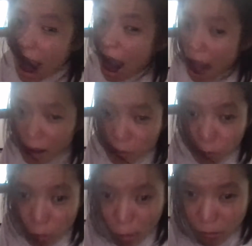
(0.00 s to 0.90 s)
I
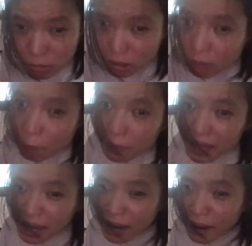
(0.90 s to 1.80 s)
want to
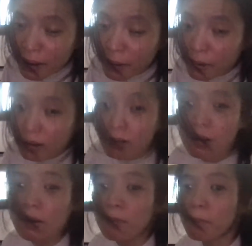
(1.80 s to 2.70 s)
be
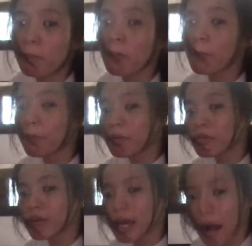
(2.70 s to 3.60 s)

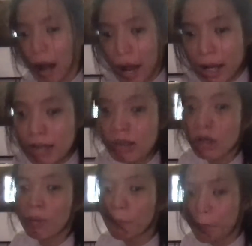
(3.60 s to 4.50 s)
moving on
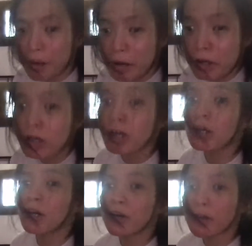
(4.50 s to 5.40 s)
to book
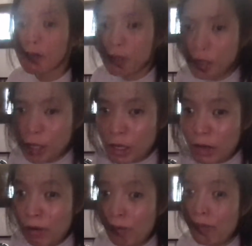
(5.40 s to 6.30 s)

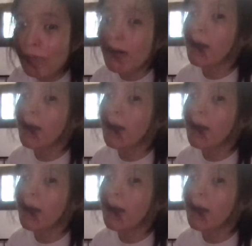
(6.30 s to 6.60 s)
two